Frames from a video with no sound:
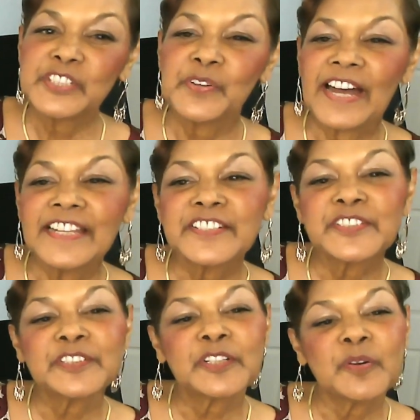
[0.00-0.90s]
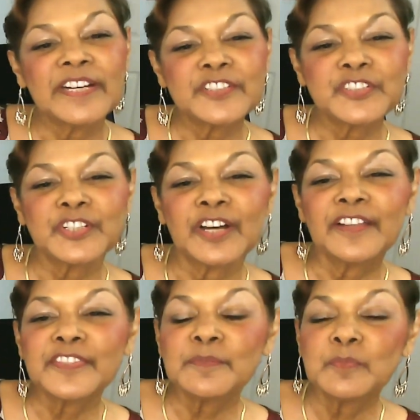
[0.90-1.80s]
to answer a question
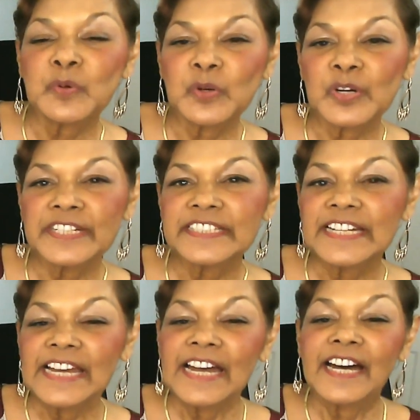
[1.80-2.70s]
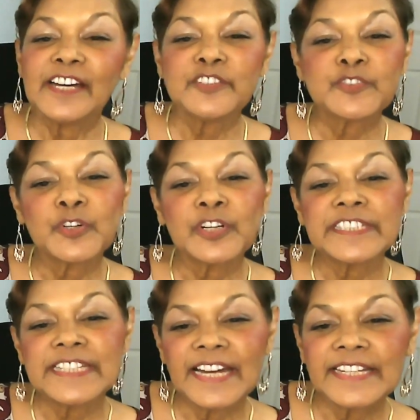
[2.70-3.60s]
on the board and draw
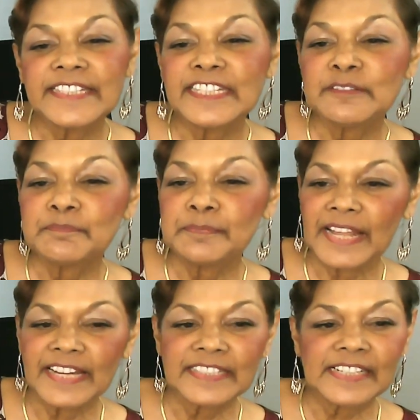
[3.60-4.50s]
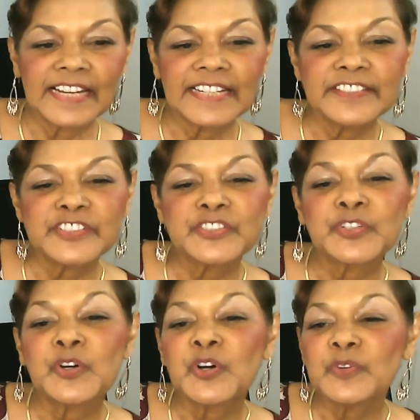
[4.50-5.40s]
tiny blank lines to
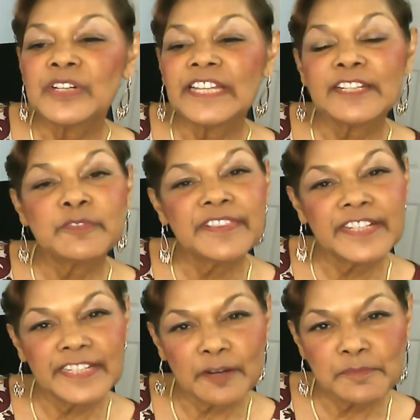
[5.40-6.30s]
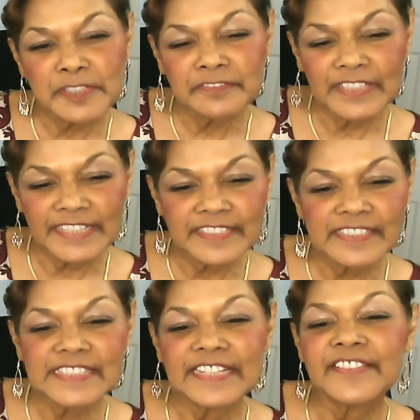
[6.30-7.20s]
correlate with the number of
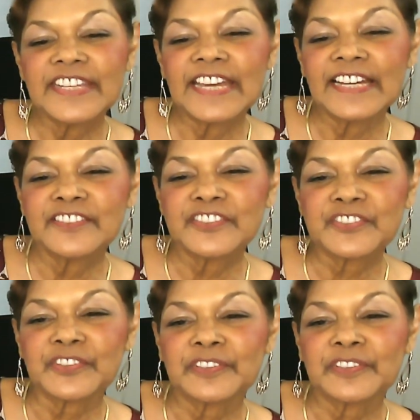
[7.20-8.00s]
letters in the answer.